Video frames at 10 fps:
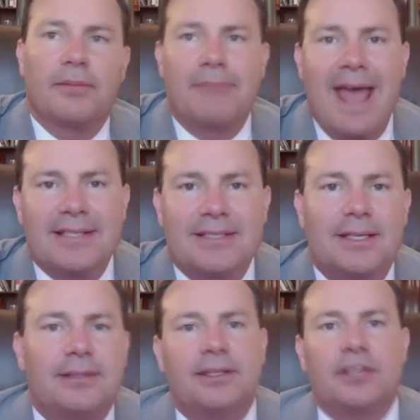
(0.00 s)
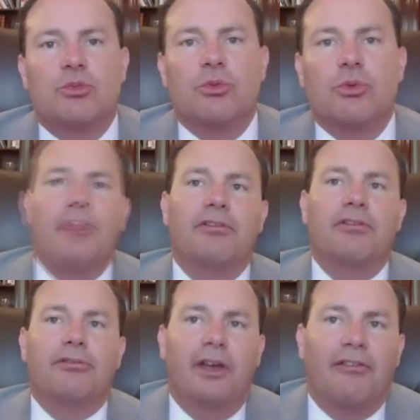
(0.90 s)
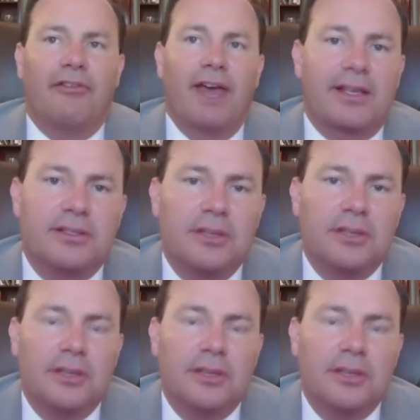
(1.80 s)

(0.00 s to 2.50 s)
nasty, disruptive effects